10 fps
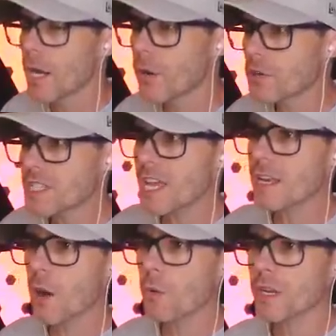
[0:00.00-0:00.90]
I noticed that
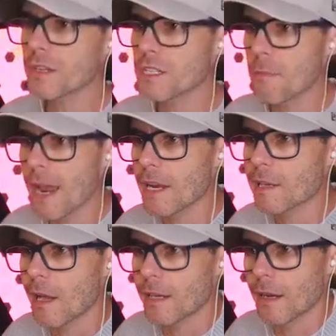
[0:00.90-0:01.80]
no one has
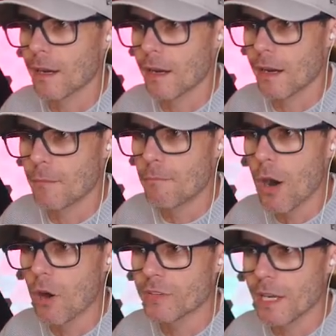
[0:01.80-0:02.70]
made like a
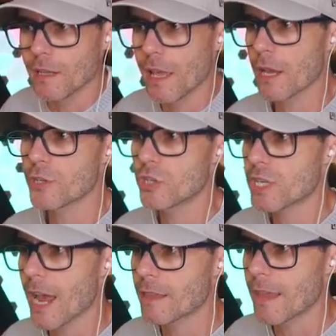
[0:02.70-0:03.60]
mod that allows you
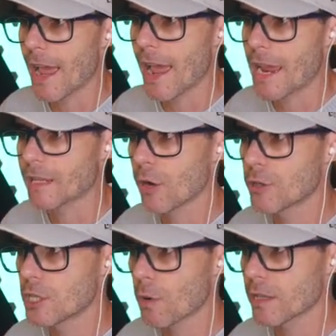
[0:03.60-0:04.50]
to add the
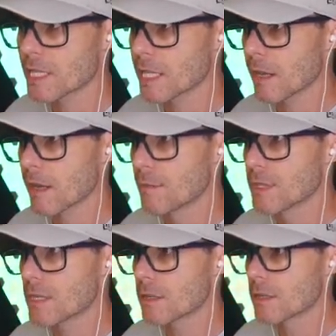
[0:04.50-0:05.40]
halo to other
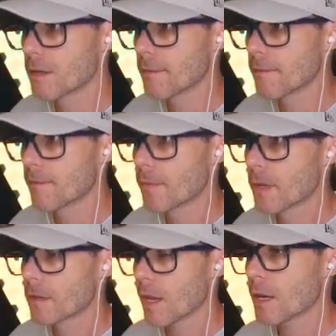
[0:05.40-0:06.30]
slimes.
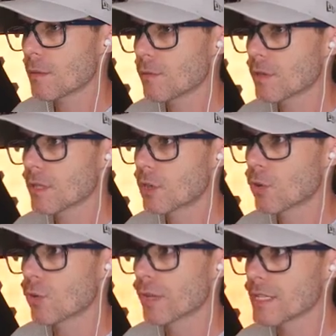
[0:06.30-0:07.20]
That'd be really
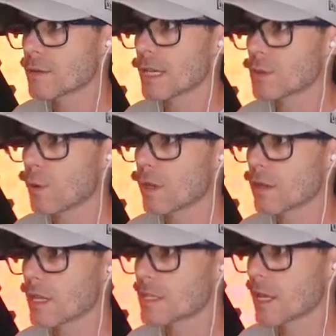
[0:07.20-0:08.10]
cool. That's one of
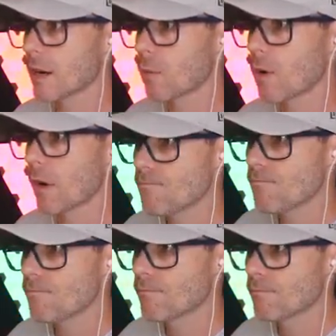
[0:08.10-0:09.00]
the things that I want.
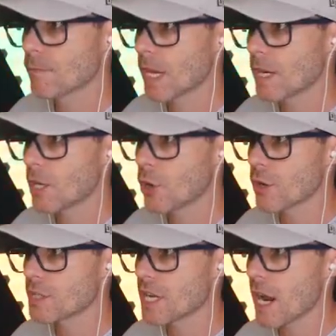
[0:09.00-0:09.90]
Hmm, any
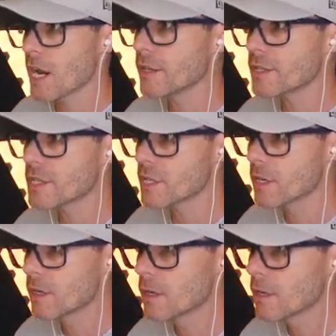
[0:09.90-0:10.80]
cursed
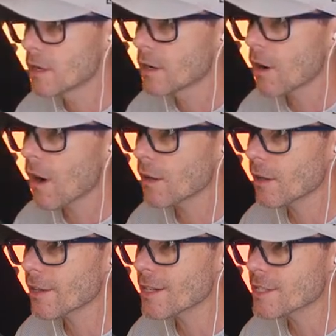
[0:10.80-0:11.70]
hens? Oh,
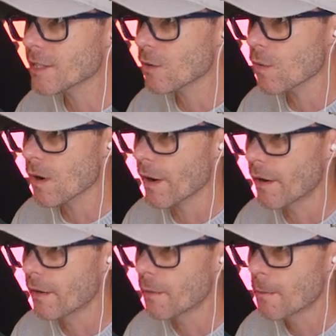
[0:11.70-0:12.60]
look at this
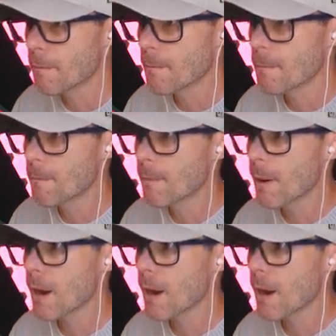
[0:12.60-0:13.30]
little one.